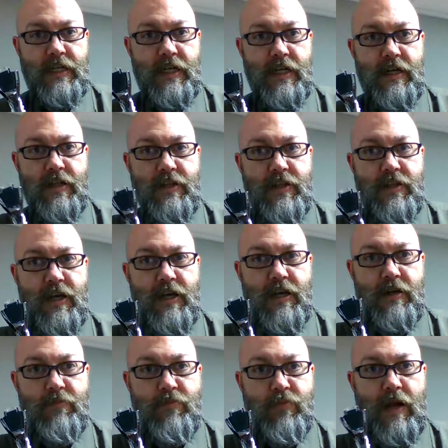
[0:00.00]
Uh,
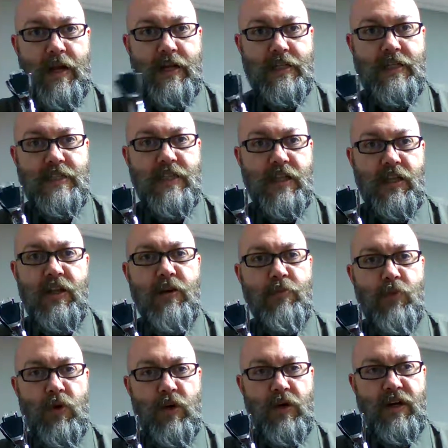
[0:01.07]
the product is a little
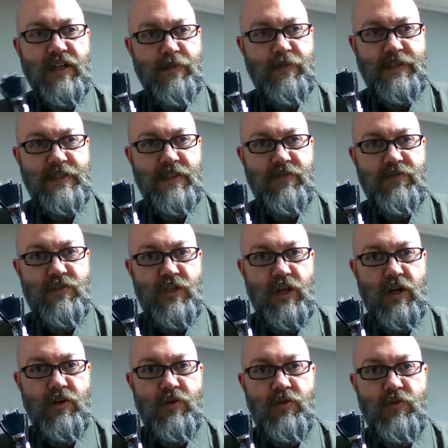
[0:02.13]
more expensive to
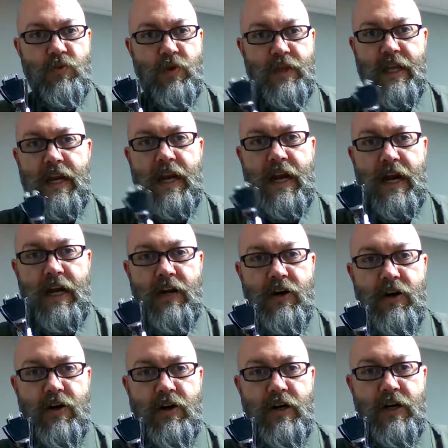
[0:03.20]
go with a
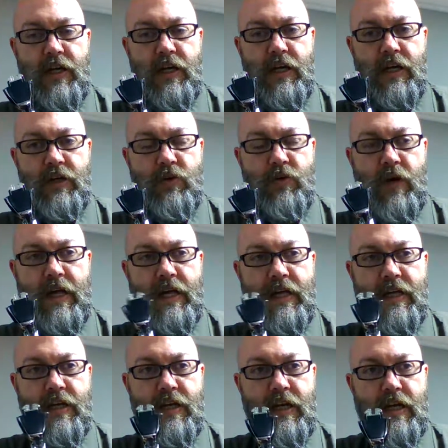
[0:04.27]
higher uh,
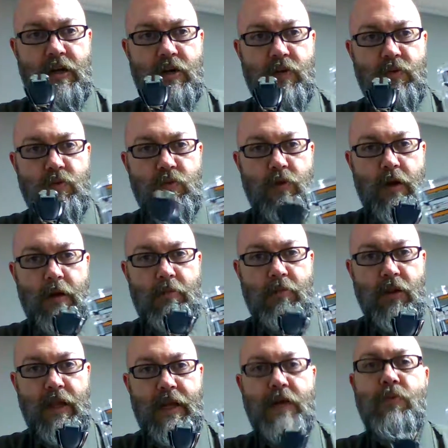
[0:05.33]
grade uh,
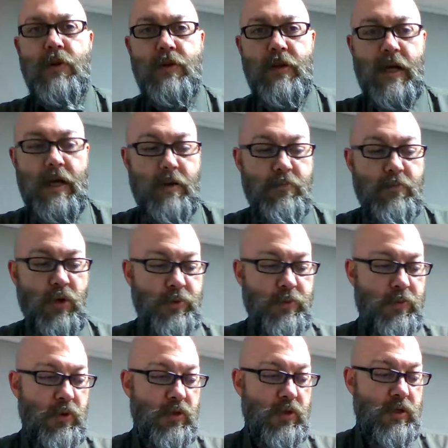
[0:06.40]
blade with uh,
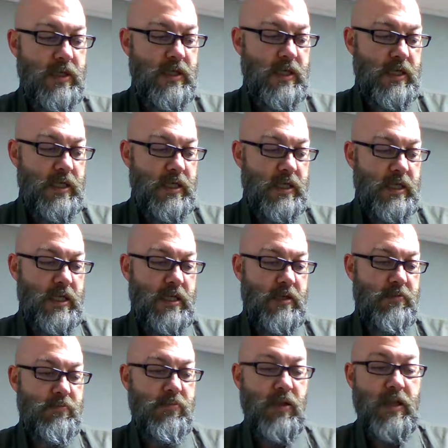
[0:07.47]
multiple
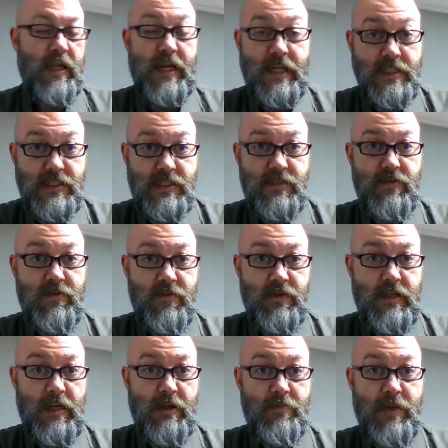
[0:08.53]
blades
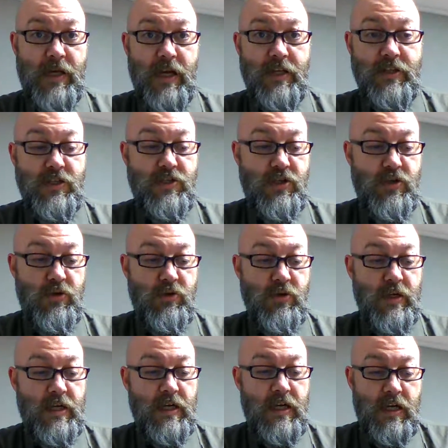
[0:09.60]
beyond the two.
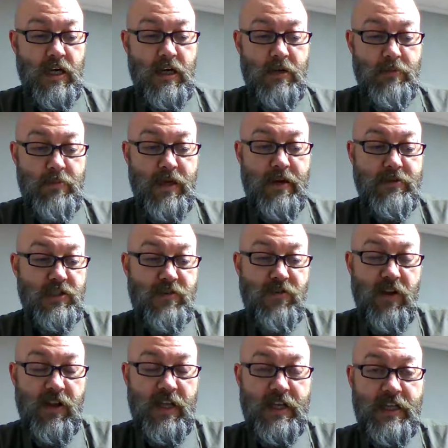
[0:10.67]
but I just
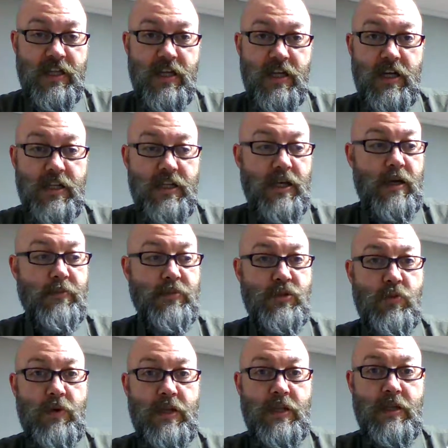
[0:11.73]
felt like the the humble
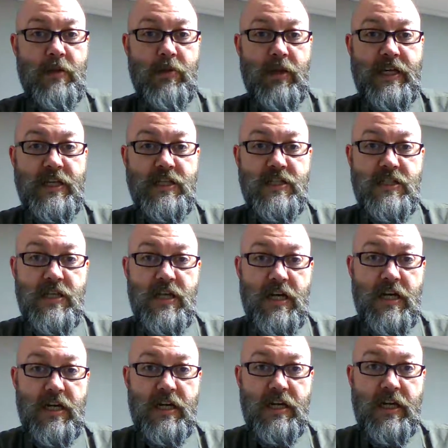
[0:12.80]
twin, the blades
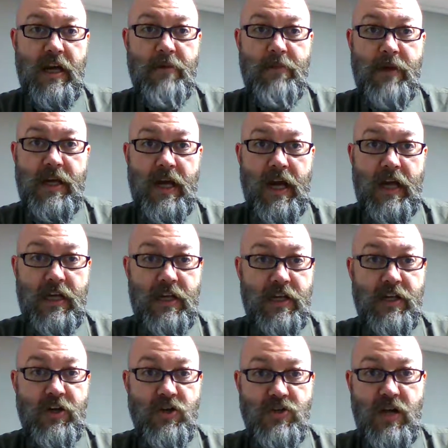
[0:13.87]
gave me a
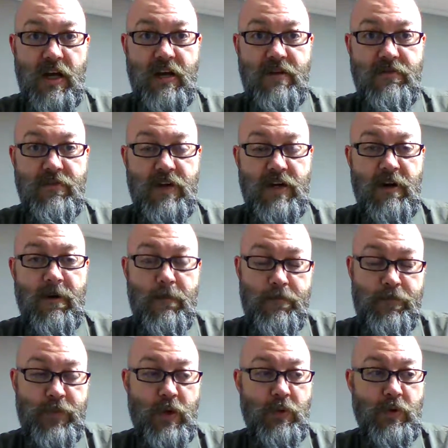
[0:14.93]
cleaner shave, and I
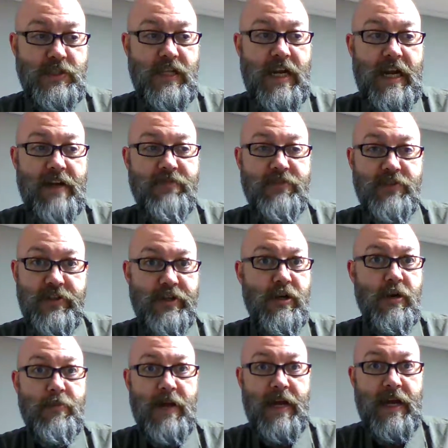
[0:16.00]
wasn't having to
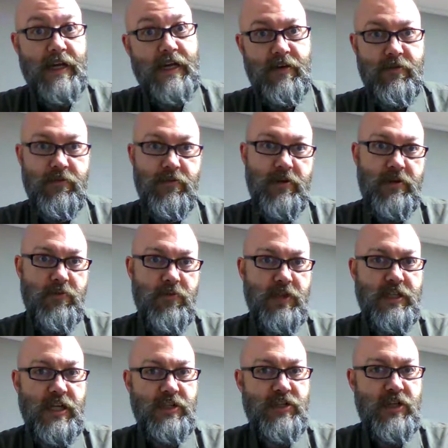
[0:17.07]
go back and re-
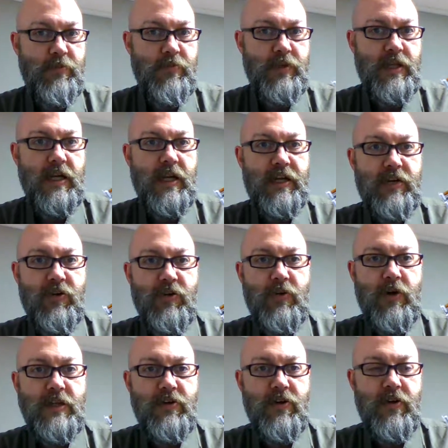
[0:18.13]
retouch up with an electric
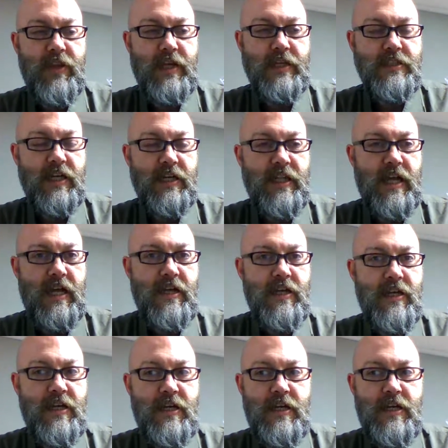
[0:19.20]
razor or things like that.